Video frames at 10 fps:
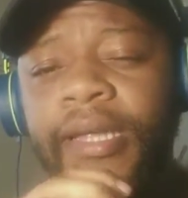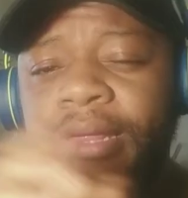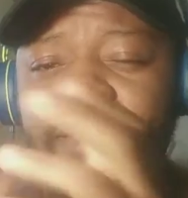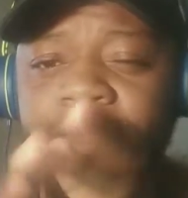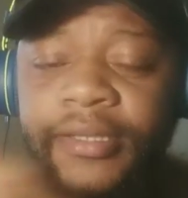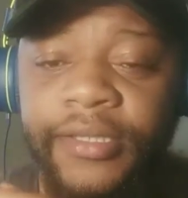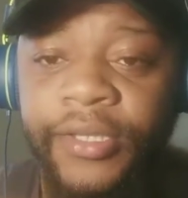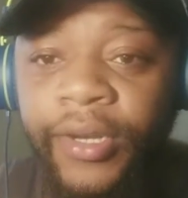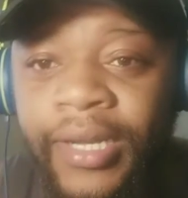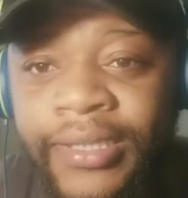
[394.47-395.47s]
think this is
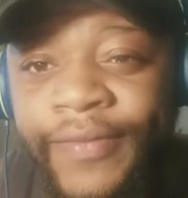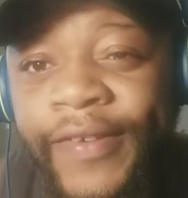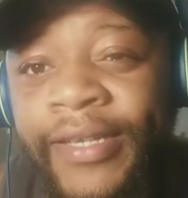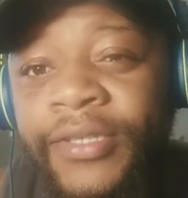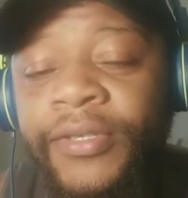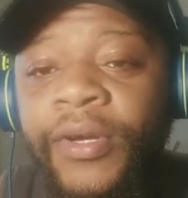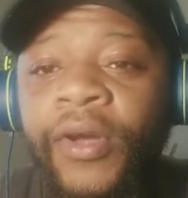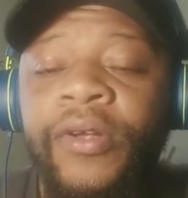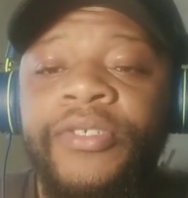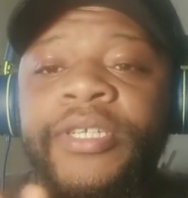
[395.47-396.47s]
her last fight on her
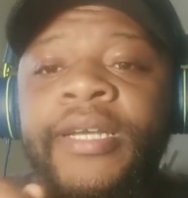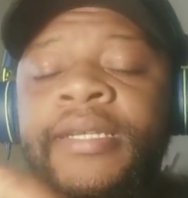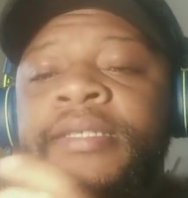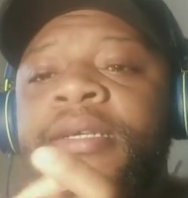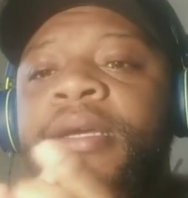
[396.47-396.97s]
contract.